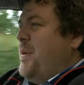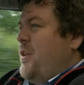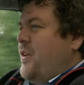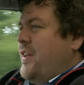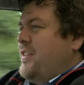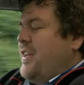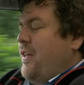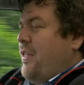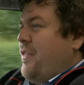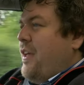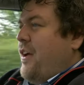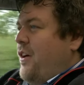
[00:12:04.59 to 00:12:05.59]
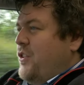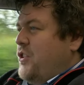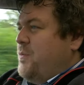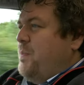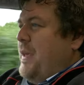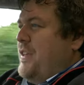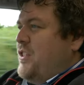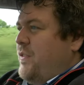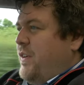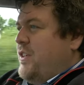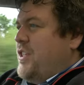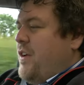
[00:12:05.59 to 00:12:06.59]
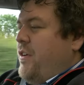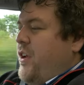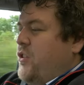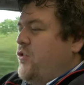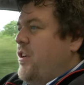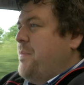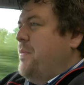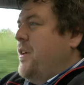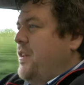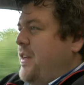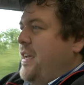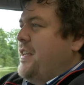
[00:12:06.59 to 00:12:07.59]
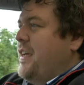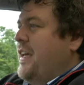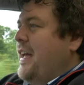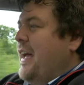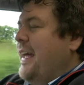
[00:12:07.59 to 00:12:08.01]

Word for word: but you can tell that they are just pieces of interior trim that need a,